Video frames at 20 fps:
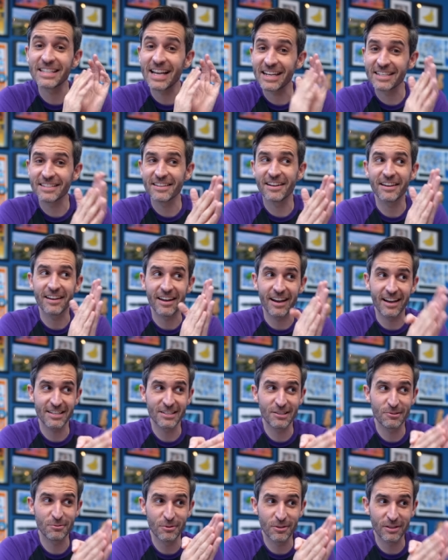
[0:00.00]
I taught high
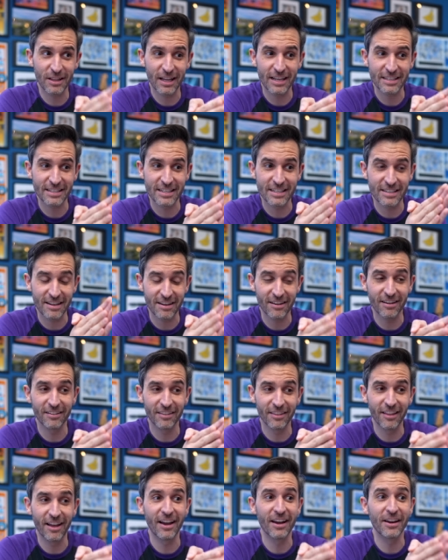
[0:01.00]
school classes
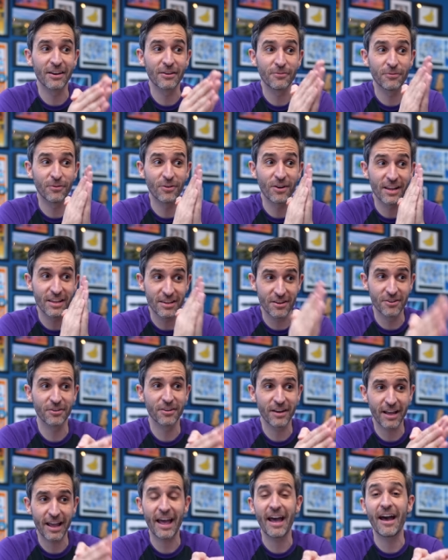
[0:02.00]
online for a year
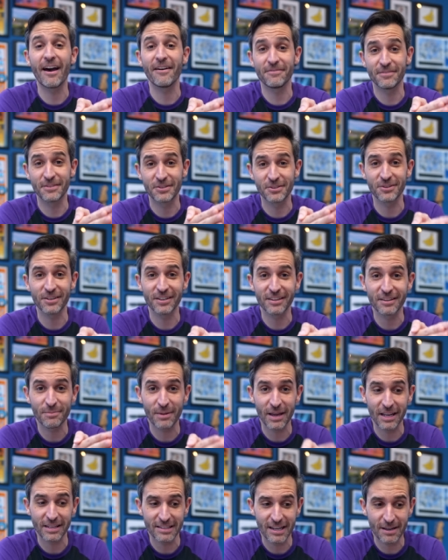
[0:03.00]
and a half during the
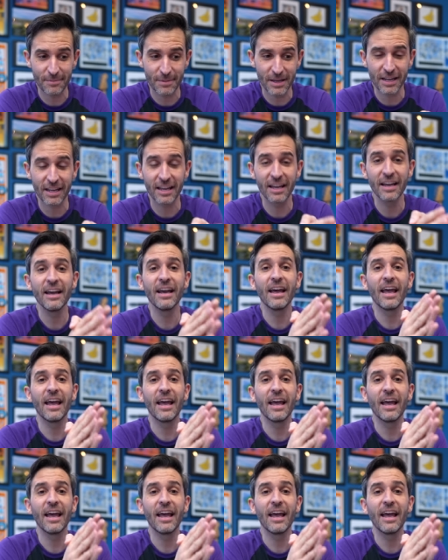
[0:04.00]
pandemic.